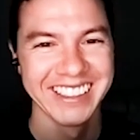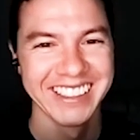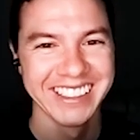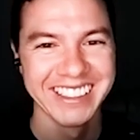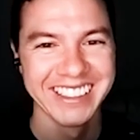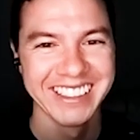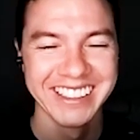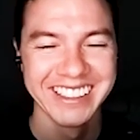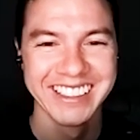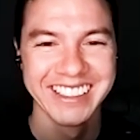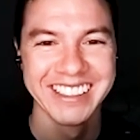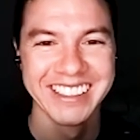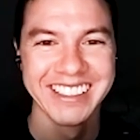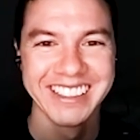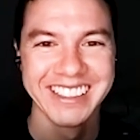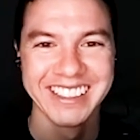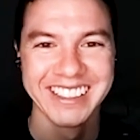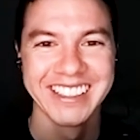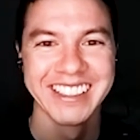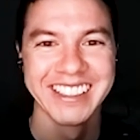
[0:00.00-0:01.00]

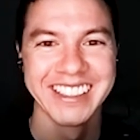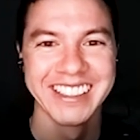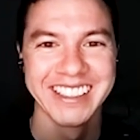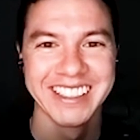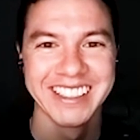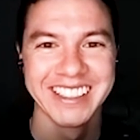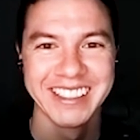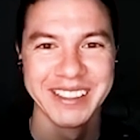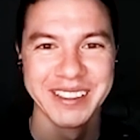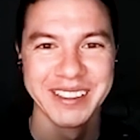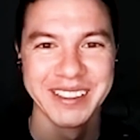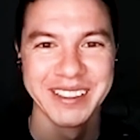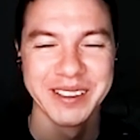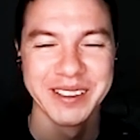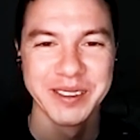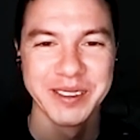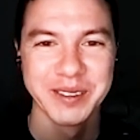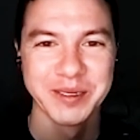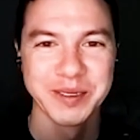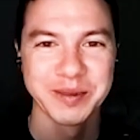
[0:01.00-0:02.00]

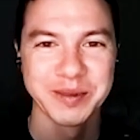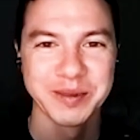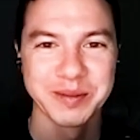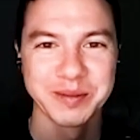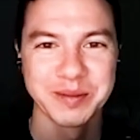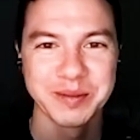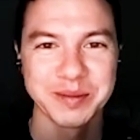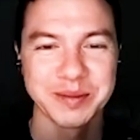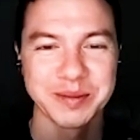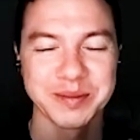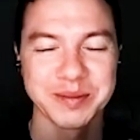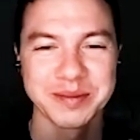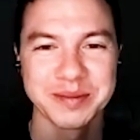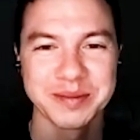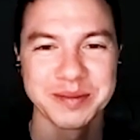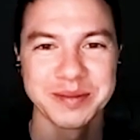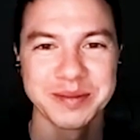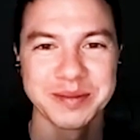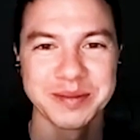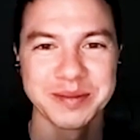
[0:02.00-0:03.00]

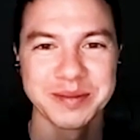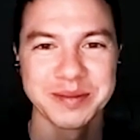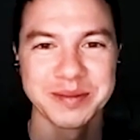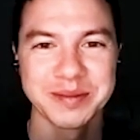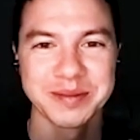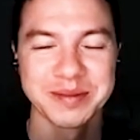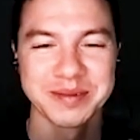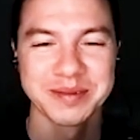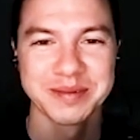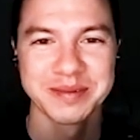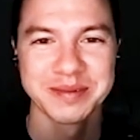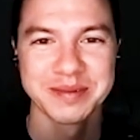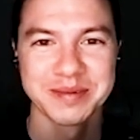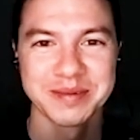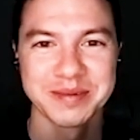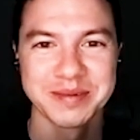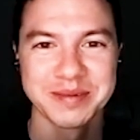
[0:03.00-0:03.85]
(not speaking)